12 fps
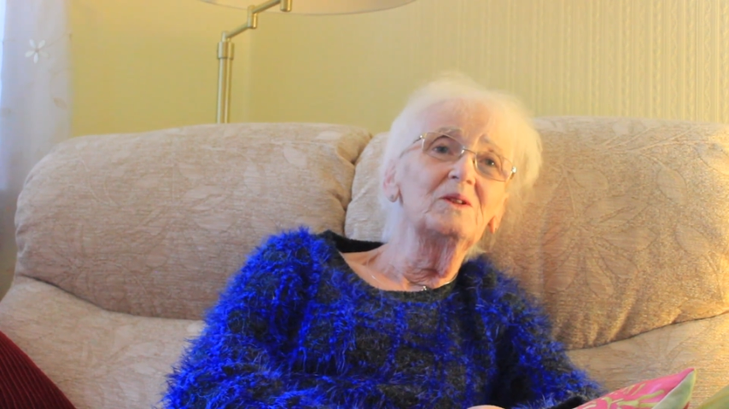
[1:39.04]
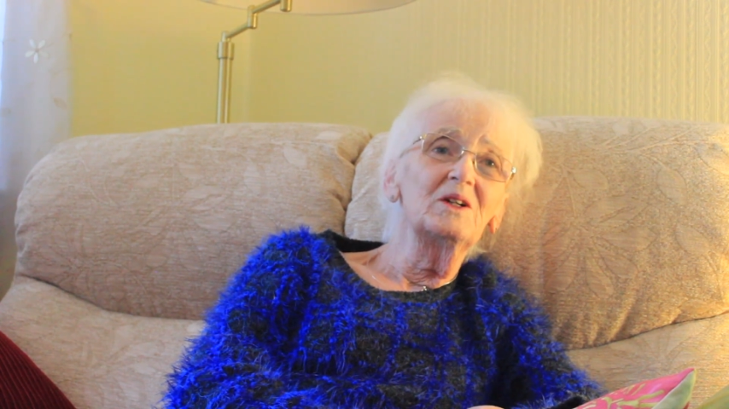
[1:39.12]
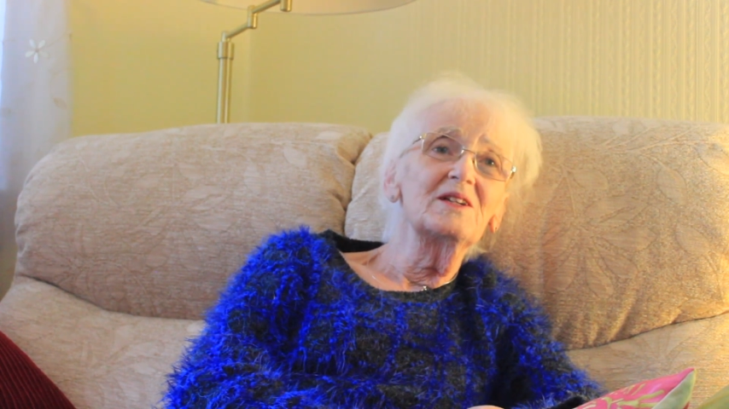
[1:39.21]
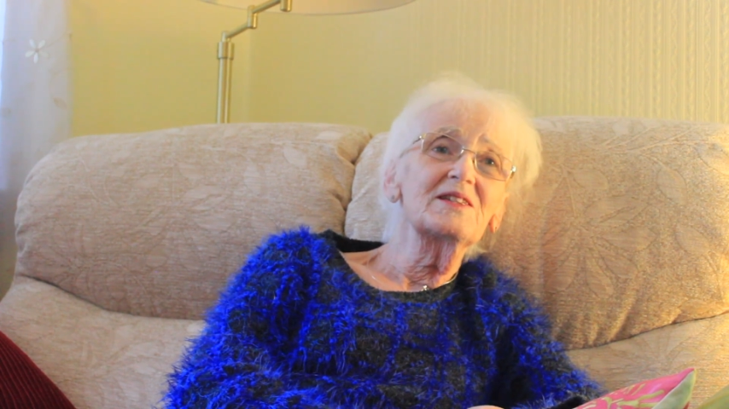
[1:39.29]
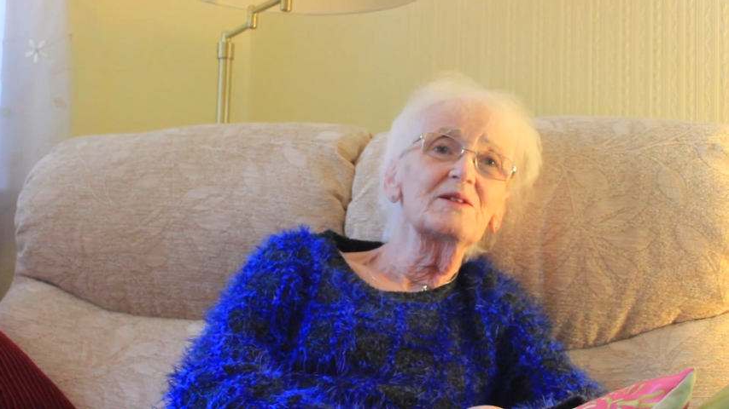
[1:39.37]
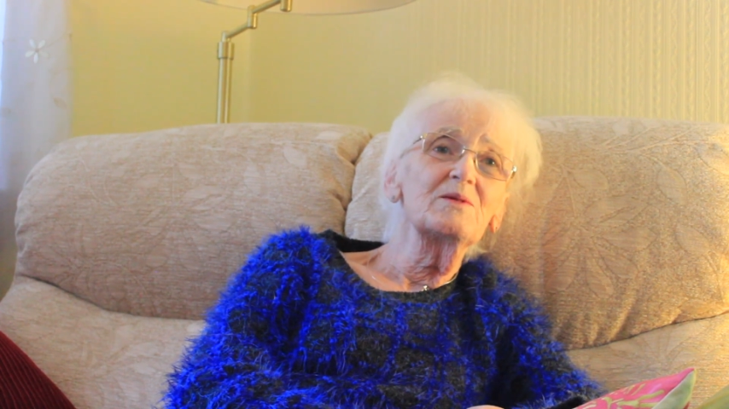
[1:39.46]

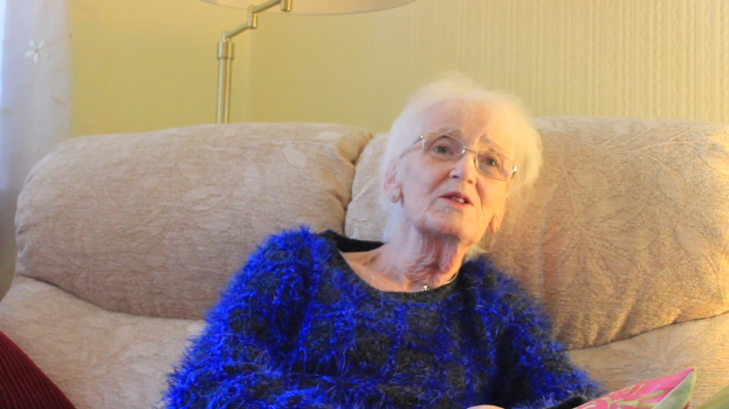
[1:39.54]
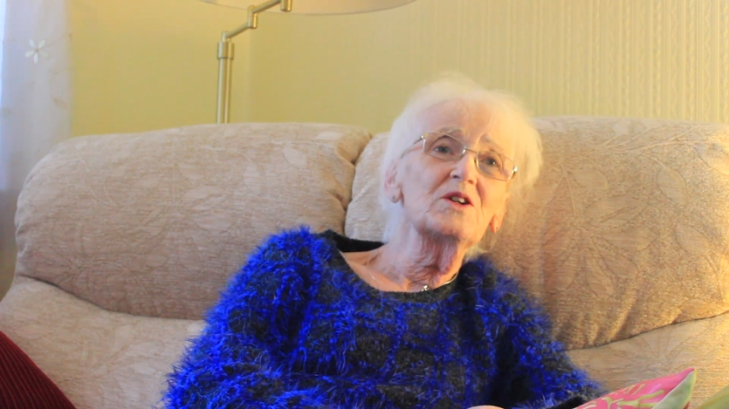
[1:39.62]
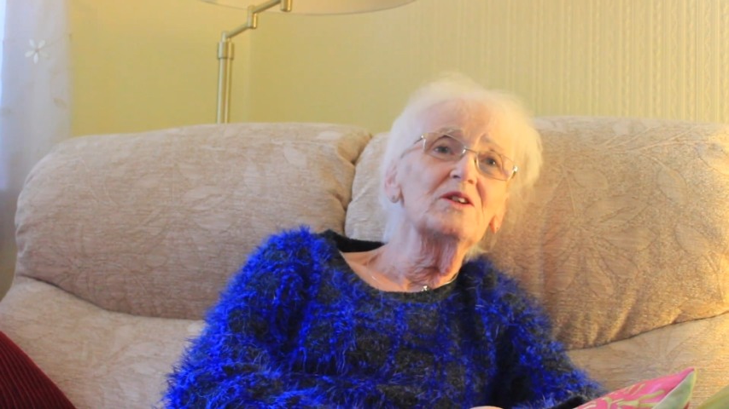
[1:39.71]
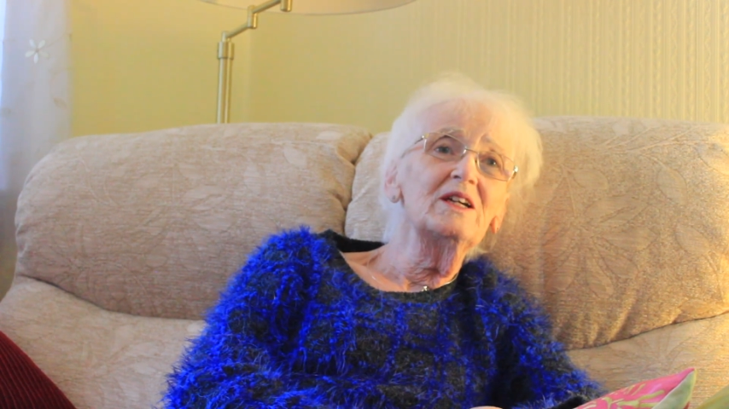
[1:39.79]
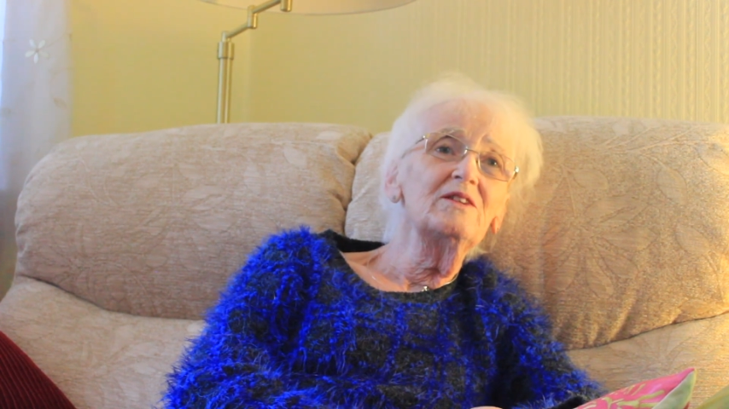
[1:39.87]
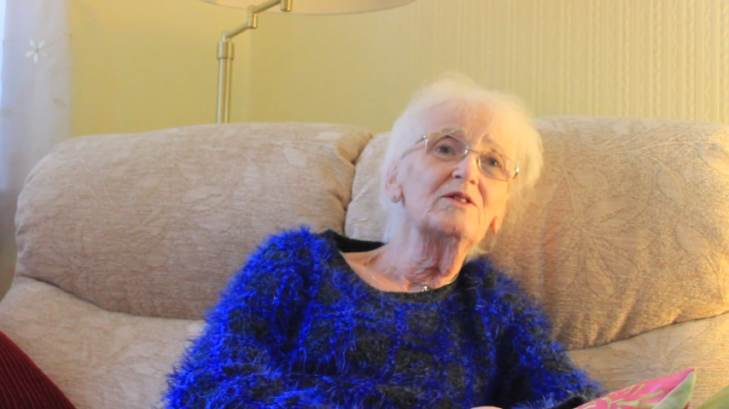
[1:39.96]
was it was
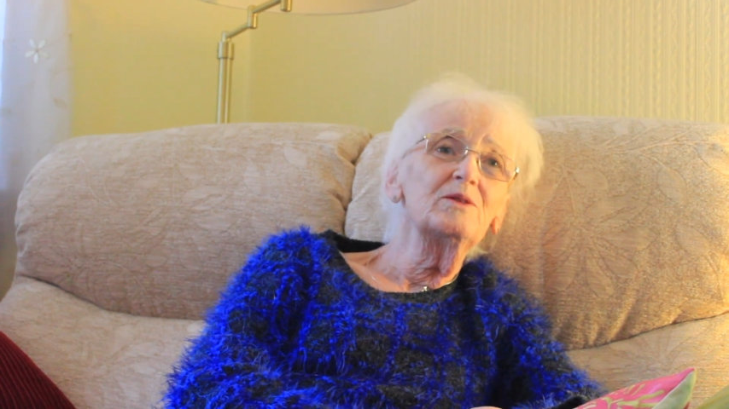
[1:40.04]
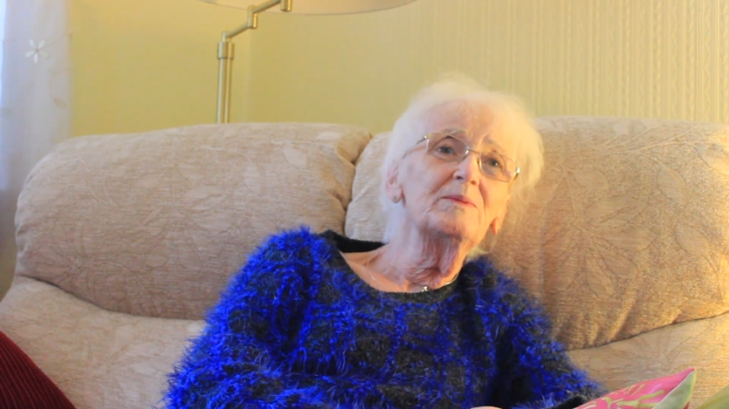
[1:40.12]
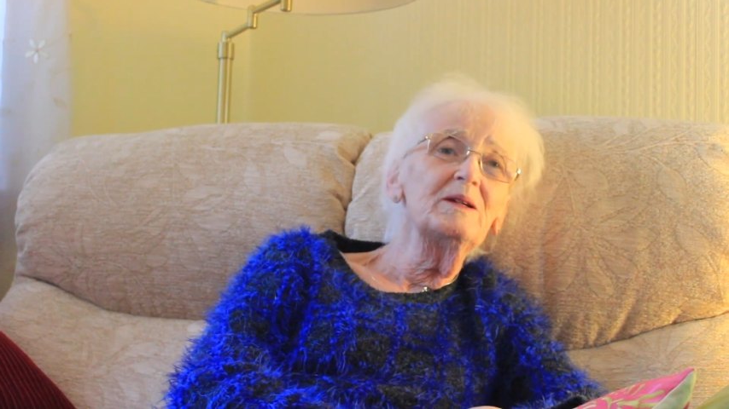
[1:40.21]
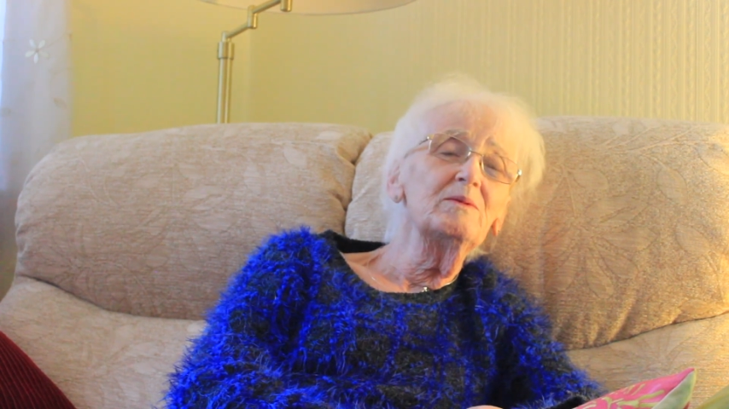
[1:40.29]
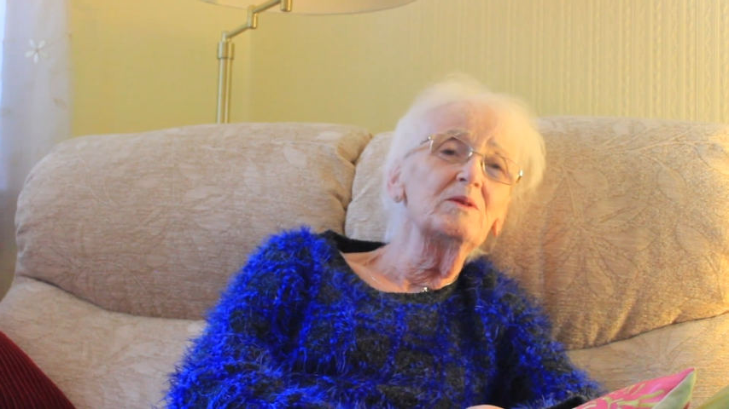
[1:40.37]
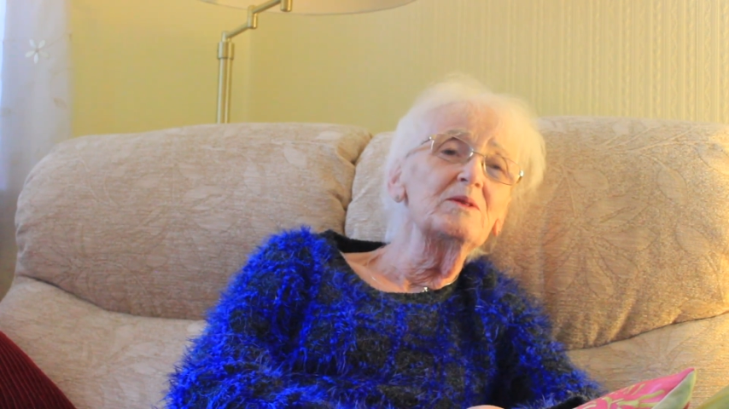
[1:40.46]
all right for
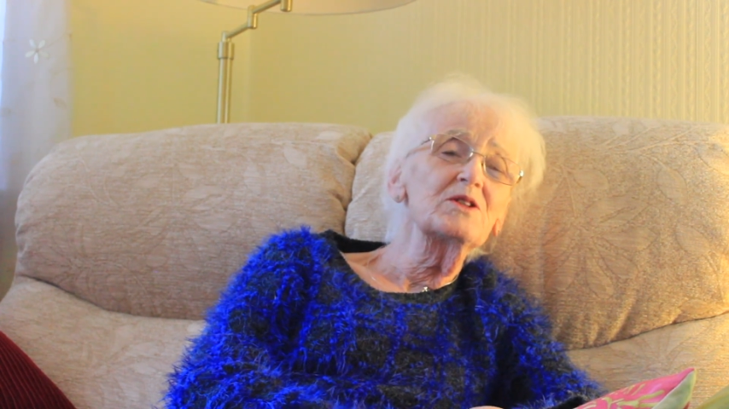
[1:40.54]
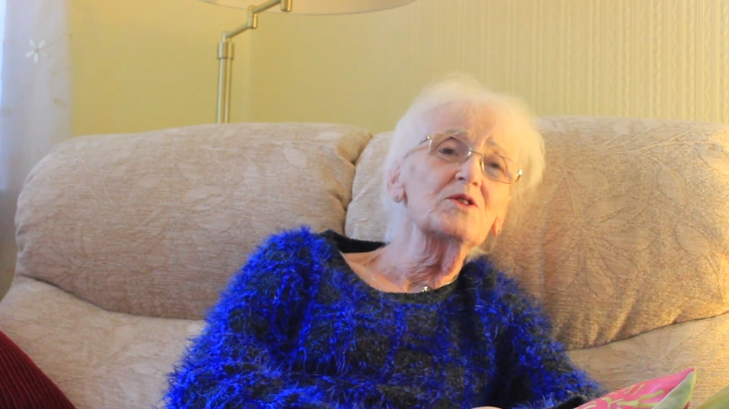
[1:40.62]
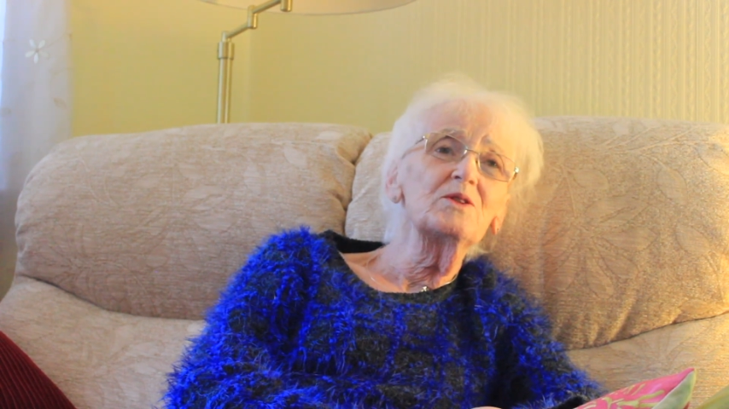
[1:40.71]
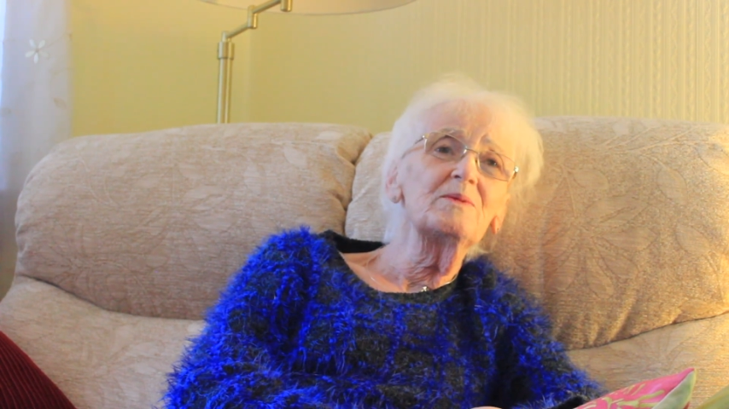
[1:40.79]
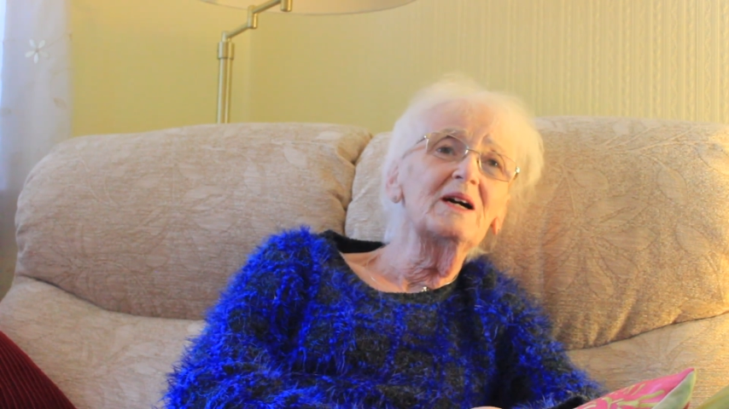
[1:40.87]
people with sore